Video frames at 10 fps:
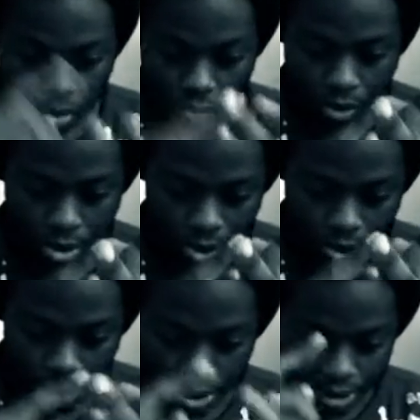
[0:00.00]

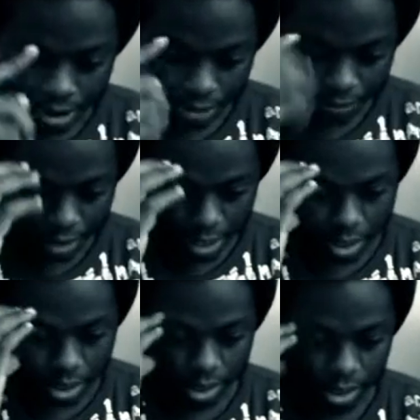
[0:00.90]
Real, I've
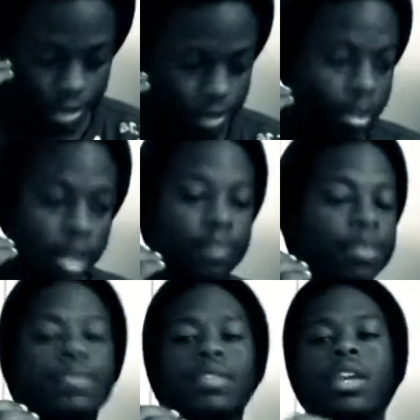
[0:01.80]

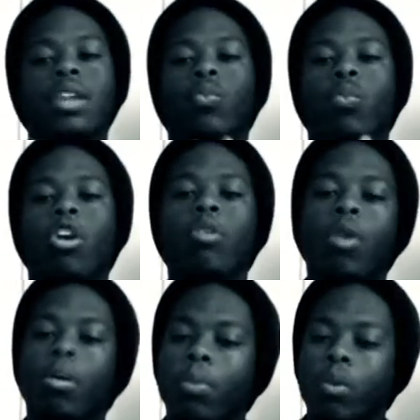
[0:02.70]
even skated
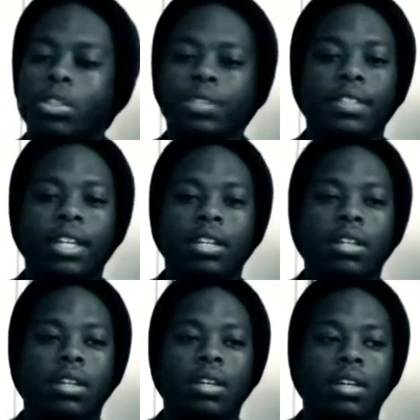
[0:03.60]
Walmart boards. I've
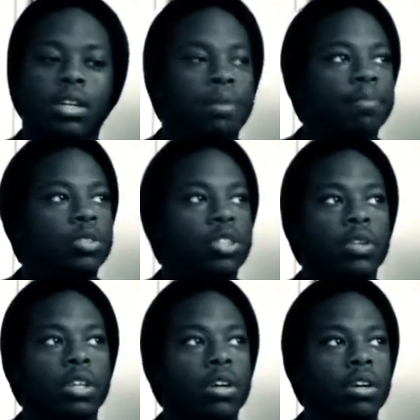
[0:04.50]
skated
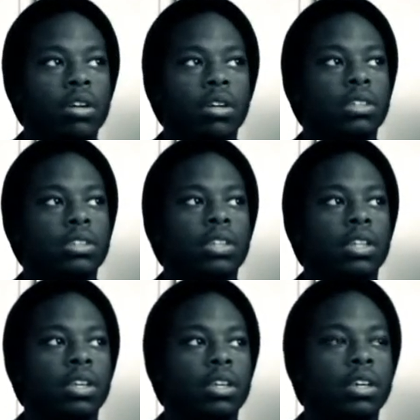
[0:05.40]
Tony Hawk's,
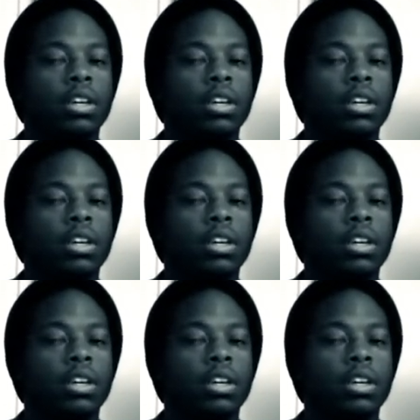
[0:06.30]
the